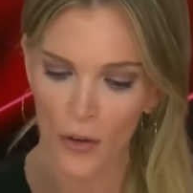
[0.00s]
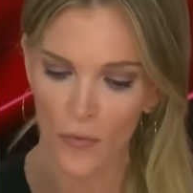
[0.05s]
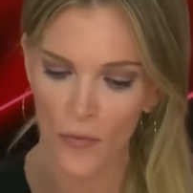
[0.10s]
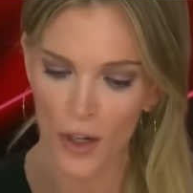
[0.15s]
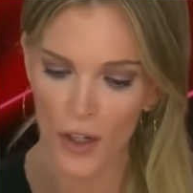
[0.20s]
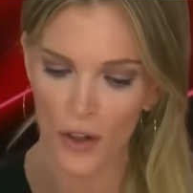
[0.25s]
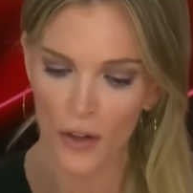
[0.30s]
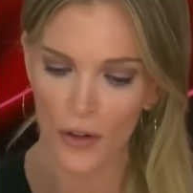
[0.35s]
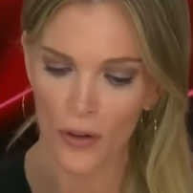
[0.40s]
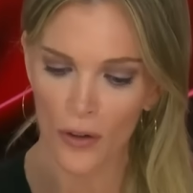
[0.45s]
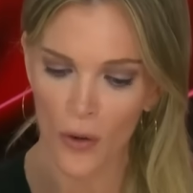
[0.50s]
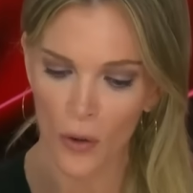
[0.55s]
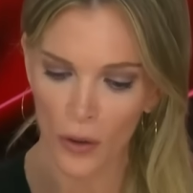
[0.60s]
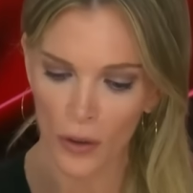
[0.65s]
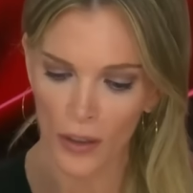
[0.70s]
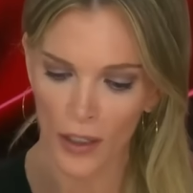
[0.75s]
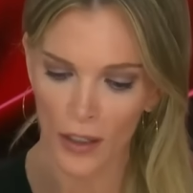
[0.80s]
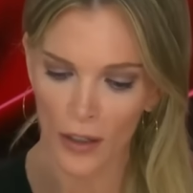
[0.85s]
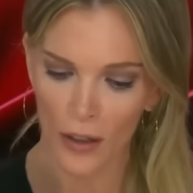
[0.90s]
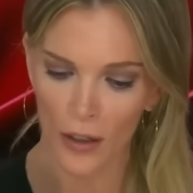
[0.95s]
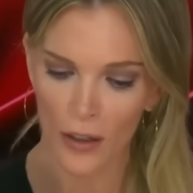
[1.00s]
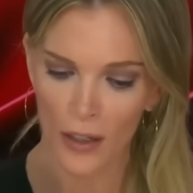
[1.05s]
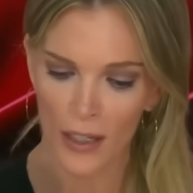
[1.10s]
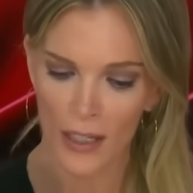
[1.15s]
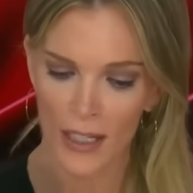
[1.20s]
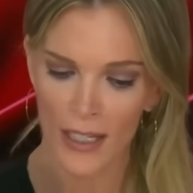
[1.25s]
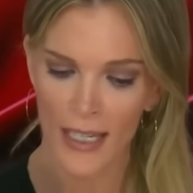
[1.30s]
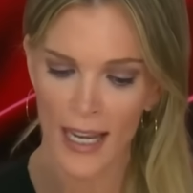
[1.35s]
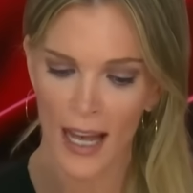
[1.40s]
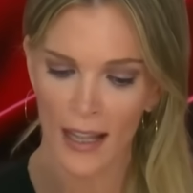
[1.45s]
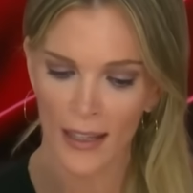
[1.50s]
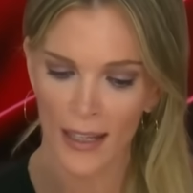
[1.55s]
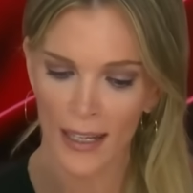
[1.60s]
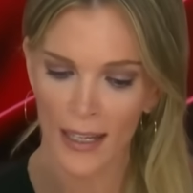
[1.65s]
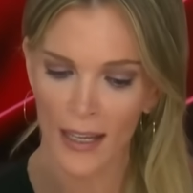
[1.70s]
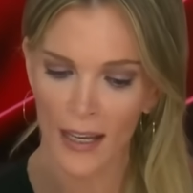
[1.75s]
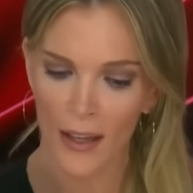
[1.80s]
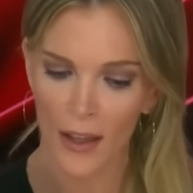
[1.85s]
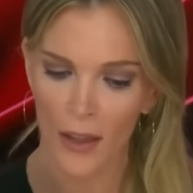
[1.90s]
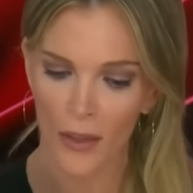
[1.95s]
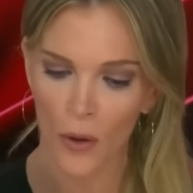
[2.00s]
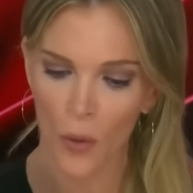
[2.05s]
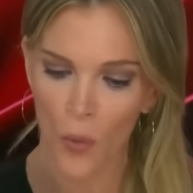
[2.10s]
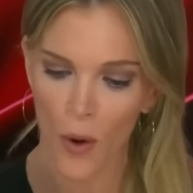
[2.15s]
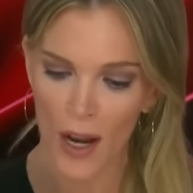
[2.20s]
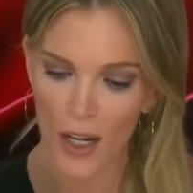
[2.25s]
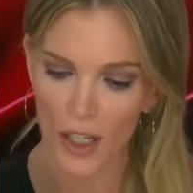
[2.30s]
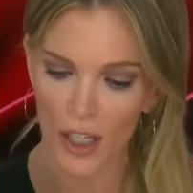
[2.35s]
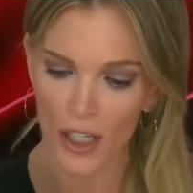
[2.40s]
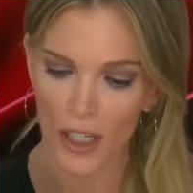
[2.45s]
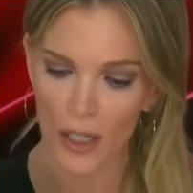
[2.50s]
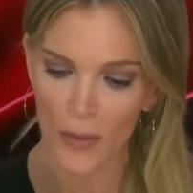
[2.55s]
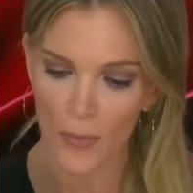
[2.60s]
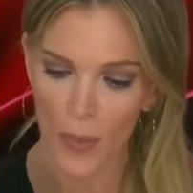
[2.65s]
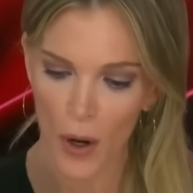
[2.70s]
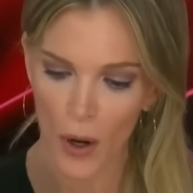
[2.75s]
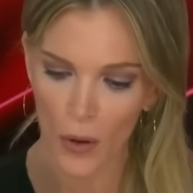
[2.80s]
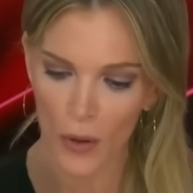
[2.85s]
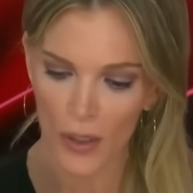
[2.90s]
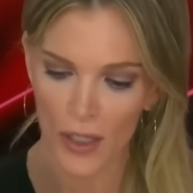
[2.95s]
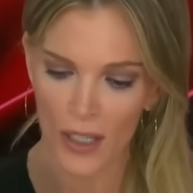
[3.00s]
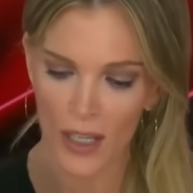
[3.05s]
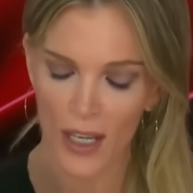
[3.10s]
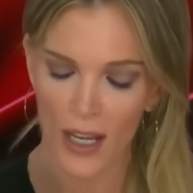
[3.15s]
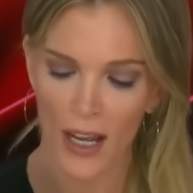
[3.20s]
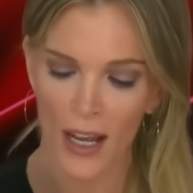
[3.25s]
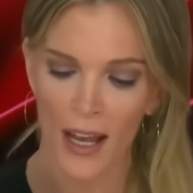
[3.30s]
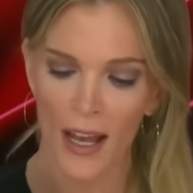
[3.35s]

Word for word: Richard Goldinger, telling the Washington Post